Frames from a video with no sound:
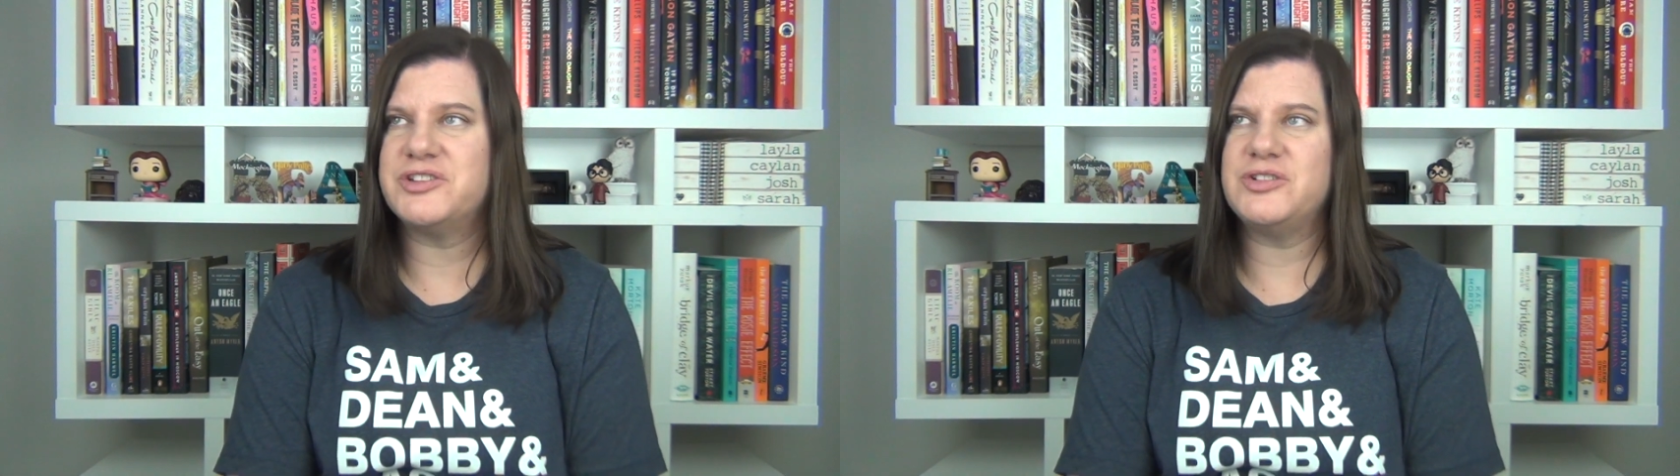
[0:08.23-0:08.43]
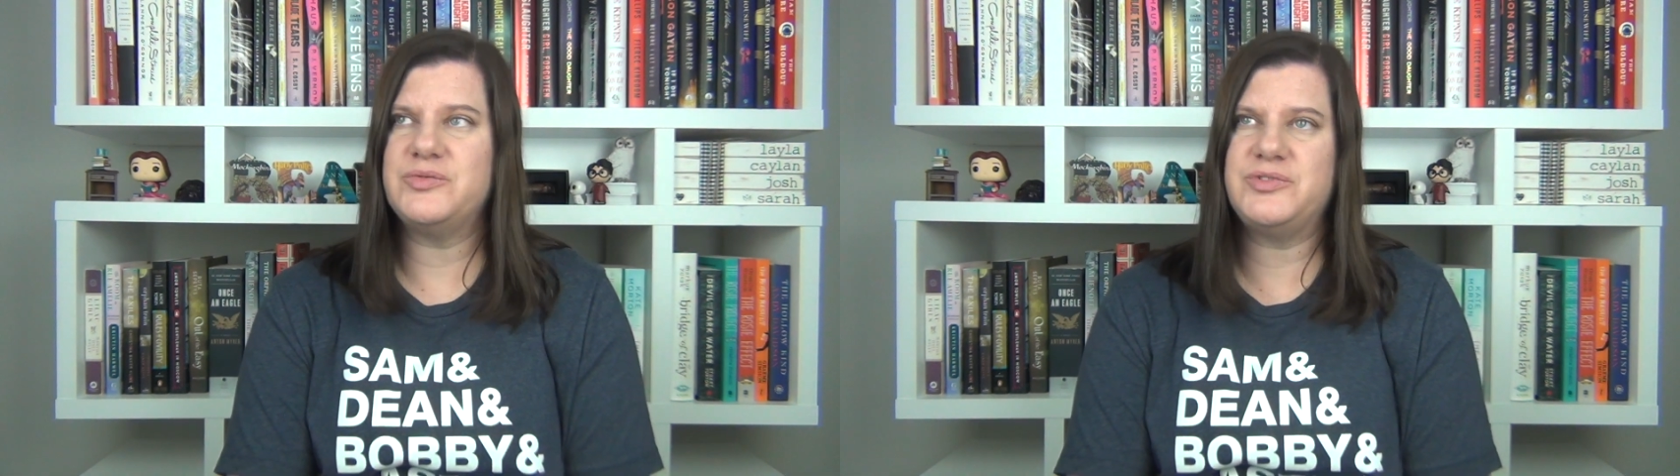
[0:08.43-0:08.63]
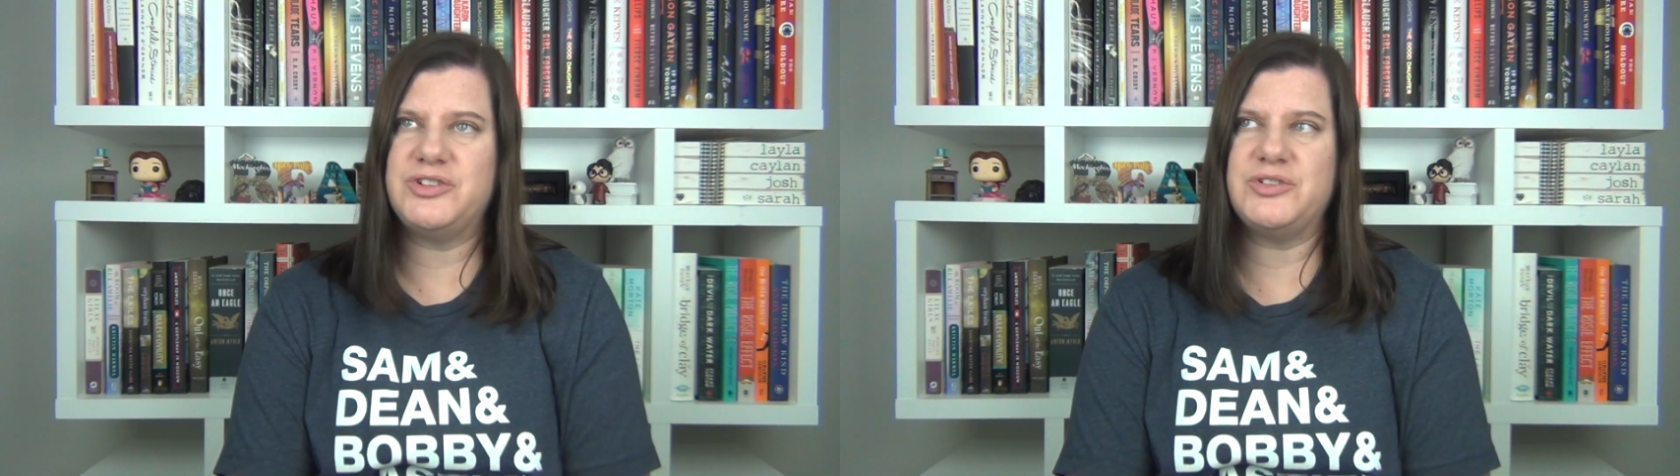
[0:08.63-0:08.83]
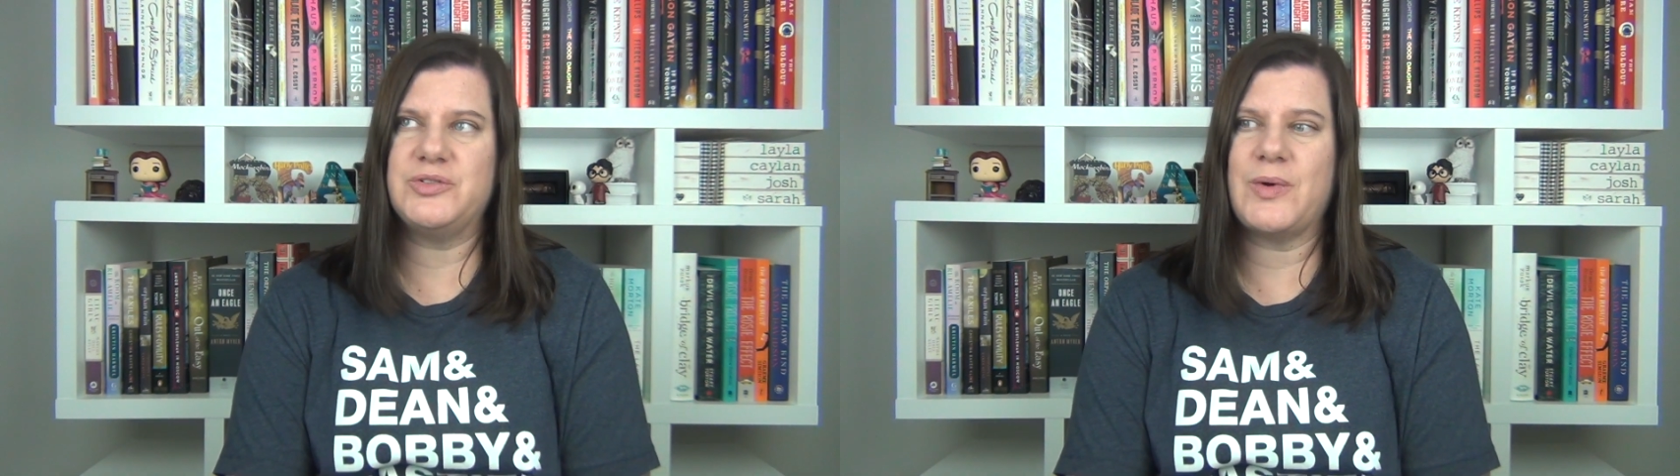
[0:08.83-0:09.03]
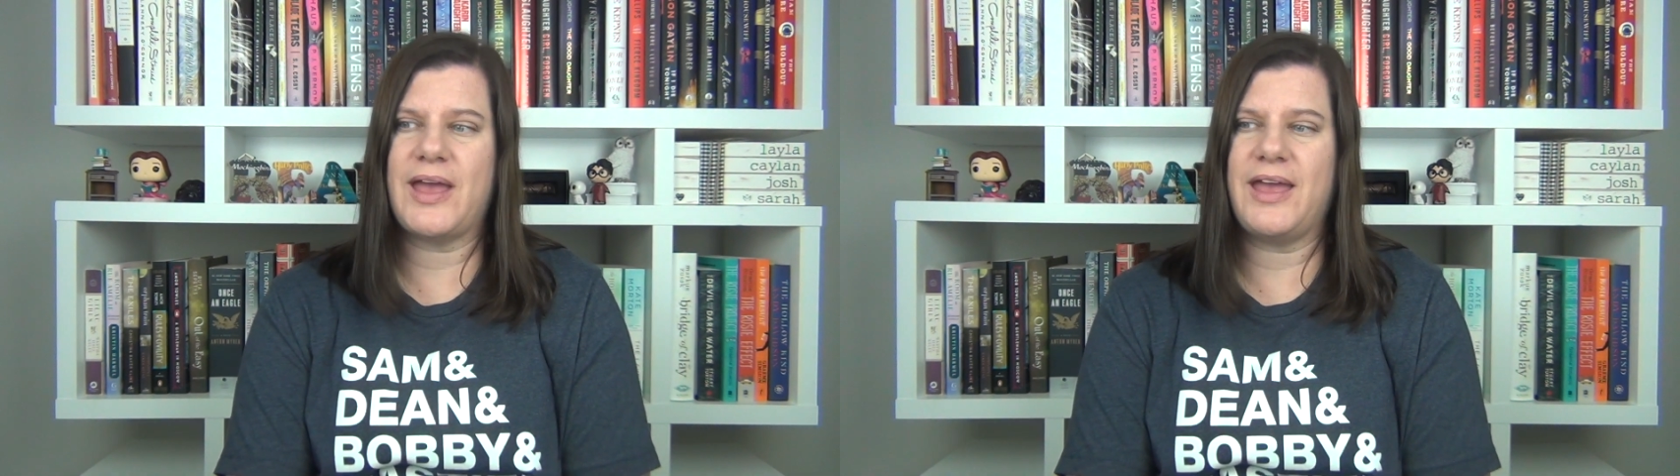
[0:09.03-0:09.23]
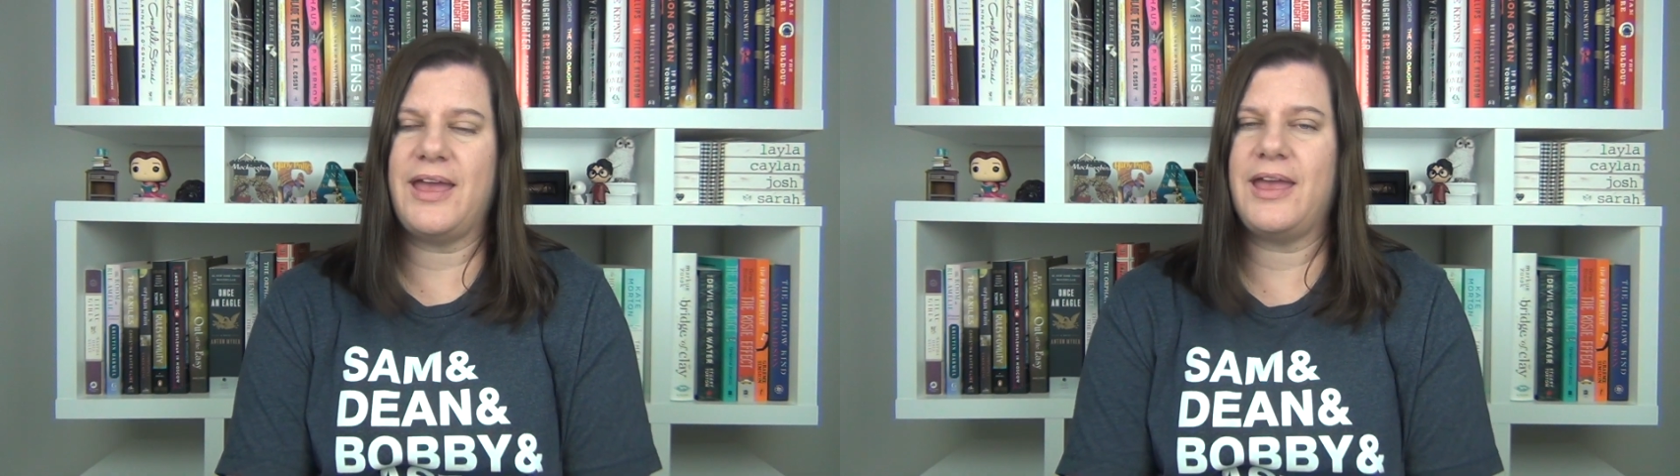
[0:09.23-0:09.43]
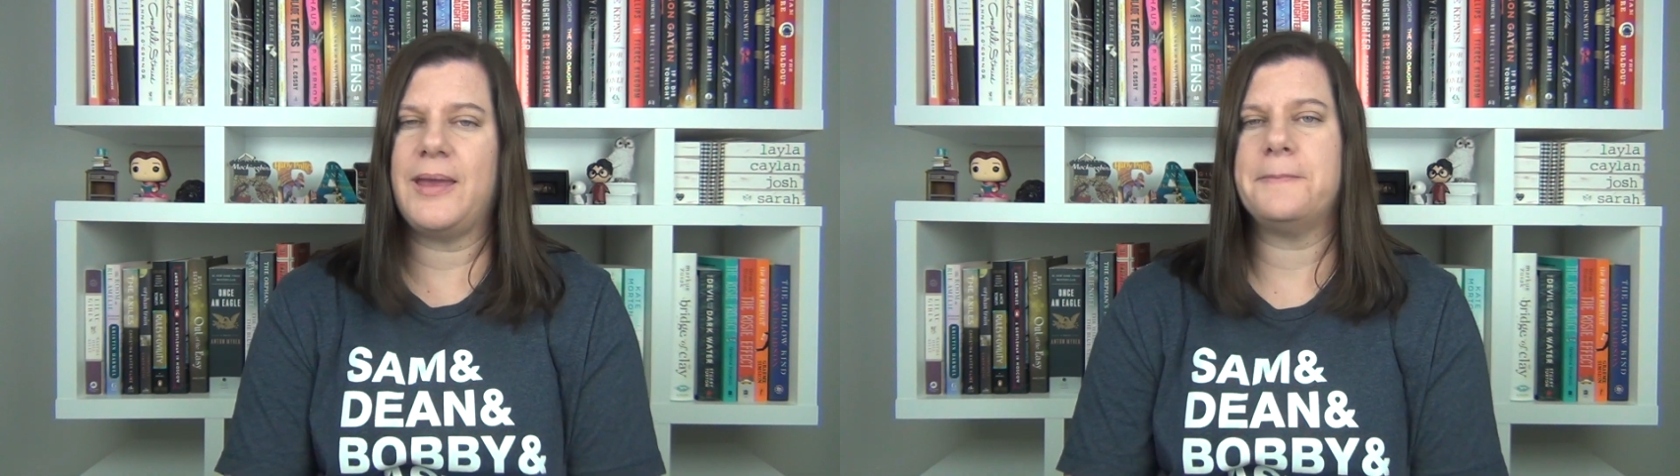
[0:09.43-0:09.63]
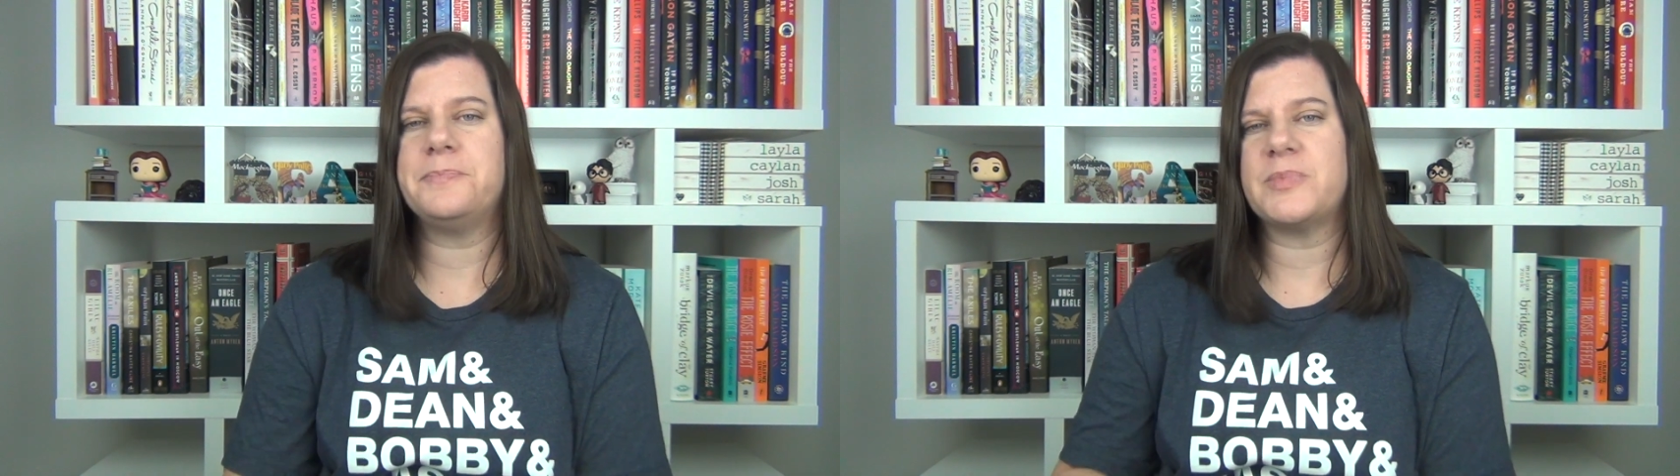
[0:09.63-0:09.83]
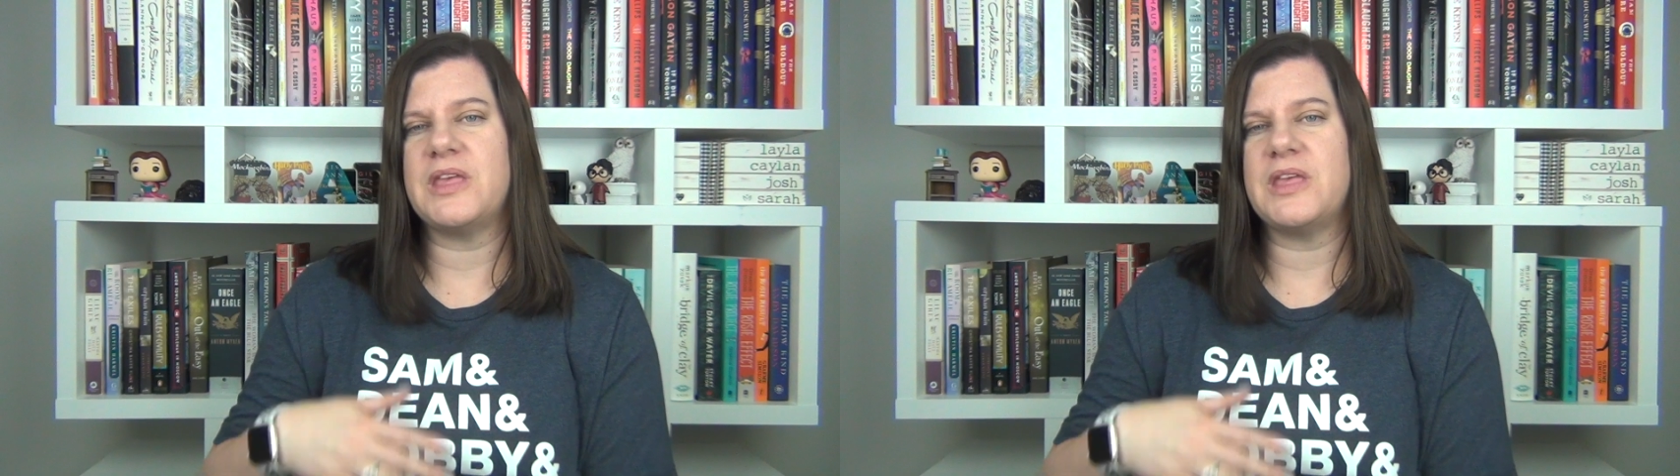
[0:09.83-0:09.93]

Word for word: to do a